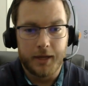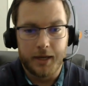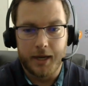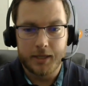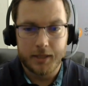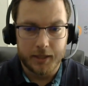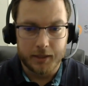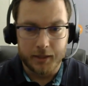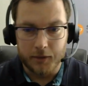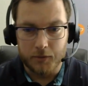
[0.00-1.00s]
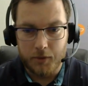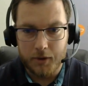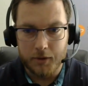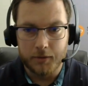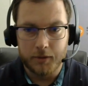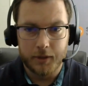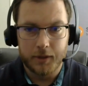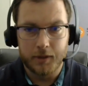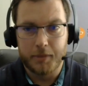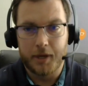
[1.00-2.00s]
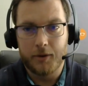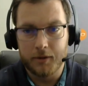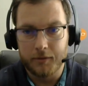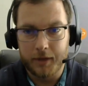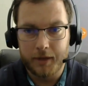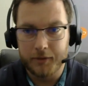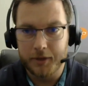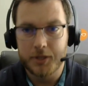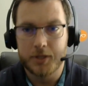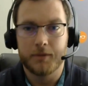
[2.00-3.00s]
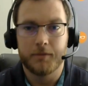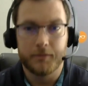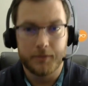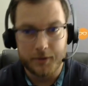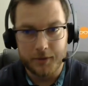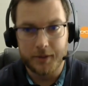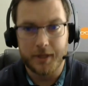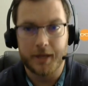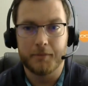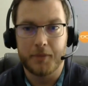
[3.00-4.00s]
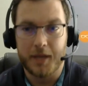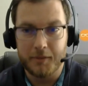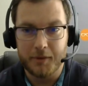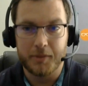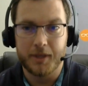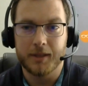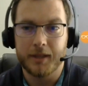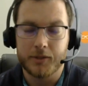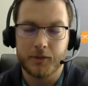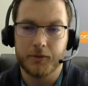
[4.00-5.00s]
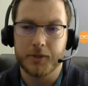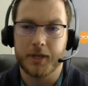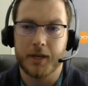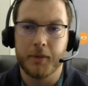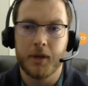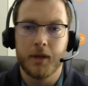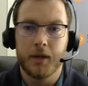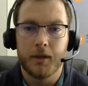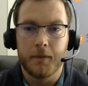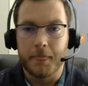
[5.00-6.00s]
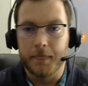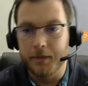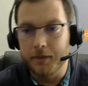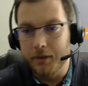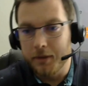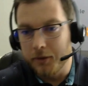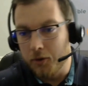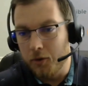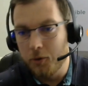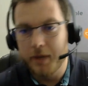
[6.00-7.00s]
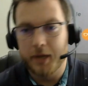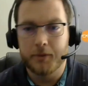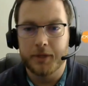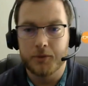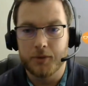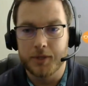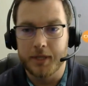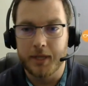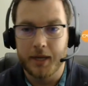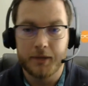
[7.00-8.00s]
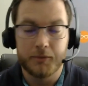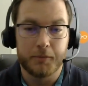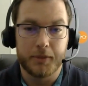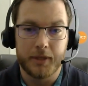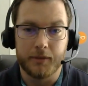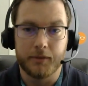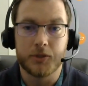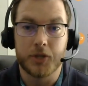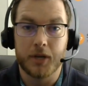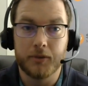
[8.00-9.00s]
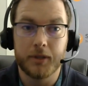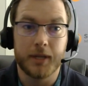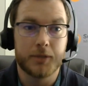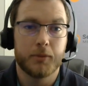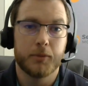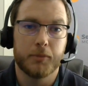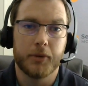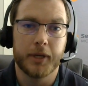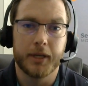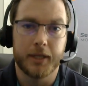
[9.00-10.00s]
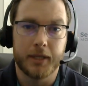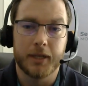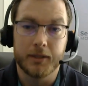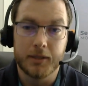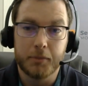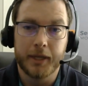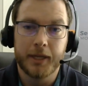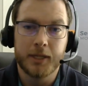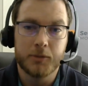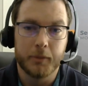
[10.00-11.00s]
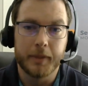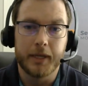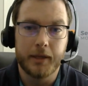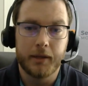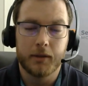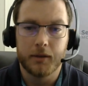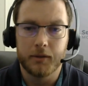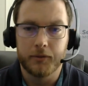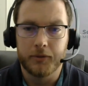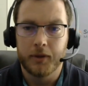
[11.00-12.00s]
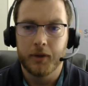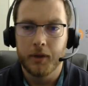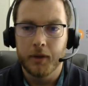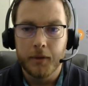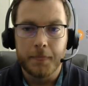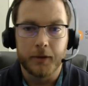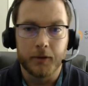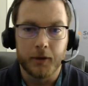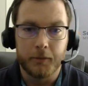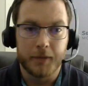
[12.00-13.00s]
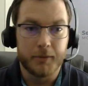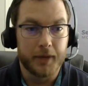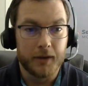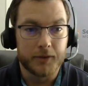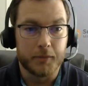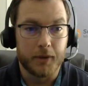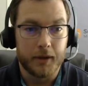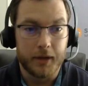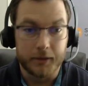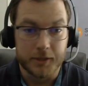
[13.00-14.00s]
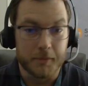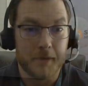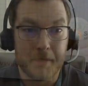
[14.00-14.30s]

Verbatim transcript: that asset can grow, and the power of leverage due to that payment being less over time. Your home equity towards the end would be generally, that's when we're bringing it in, into plans when we need it. Of, you know what, maybe we have some some